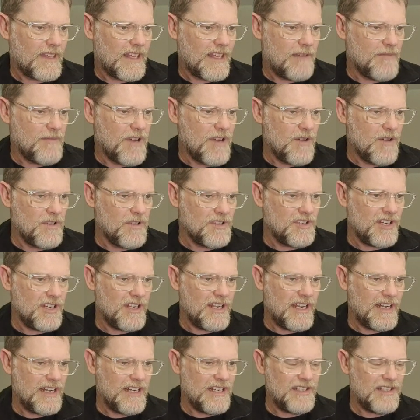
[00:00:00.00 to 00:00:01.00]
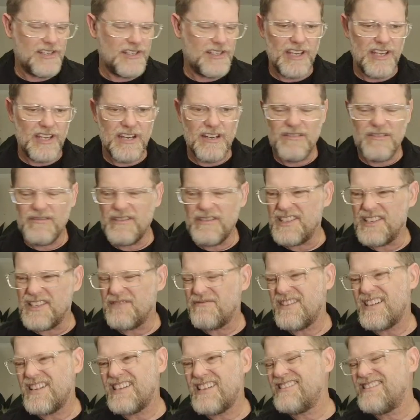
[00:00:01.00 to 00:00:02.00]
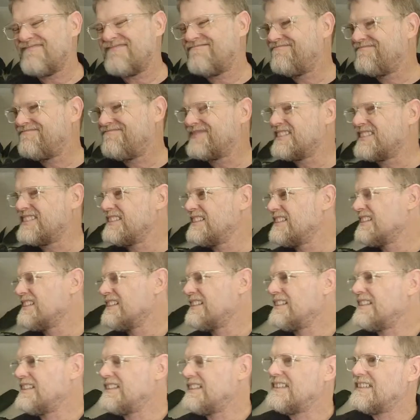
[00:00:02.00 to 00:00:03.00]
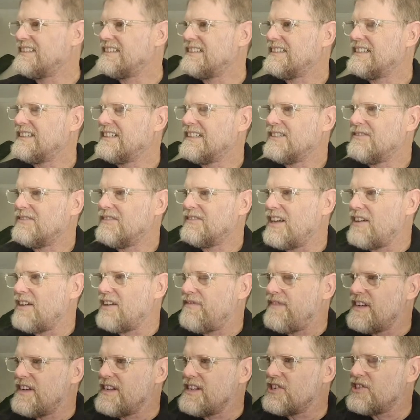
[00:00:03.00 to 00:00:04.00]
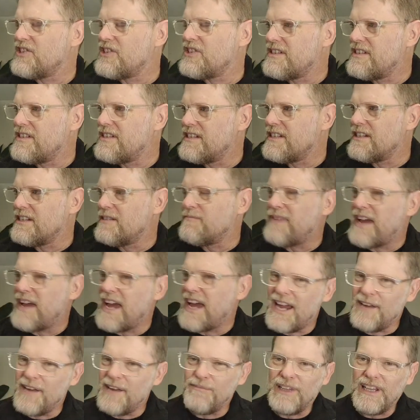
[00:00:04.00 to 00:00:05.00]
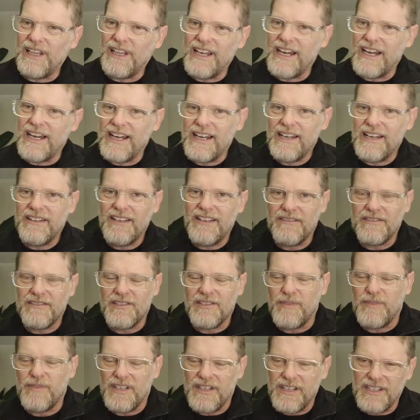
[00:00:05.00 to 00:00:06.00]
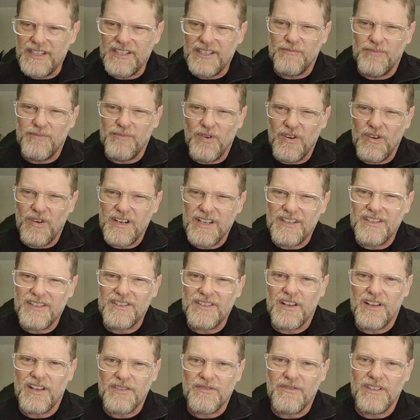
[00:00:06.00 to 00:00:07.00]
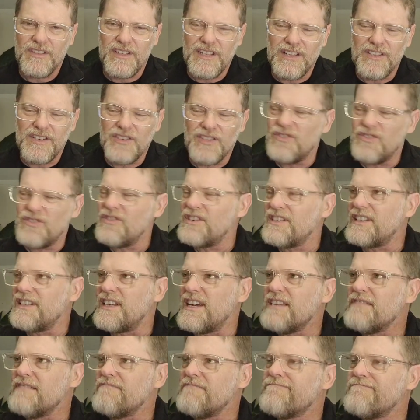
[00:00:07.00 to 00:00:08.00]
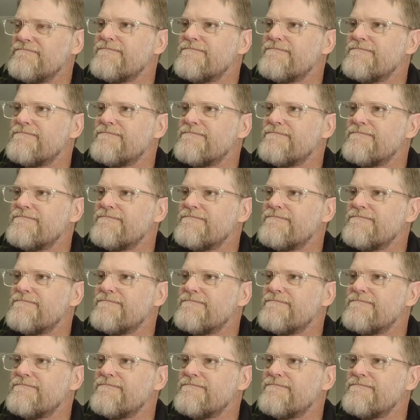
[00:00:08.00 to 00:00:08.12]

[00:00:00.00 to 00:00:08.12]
Am I watching any series? Well, I finished Bad Blood. That was a bit disappointing because I was really enjoying that.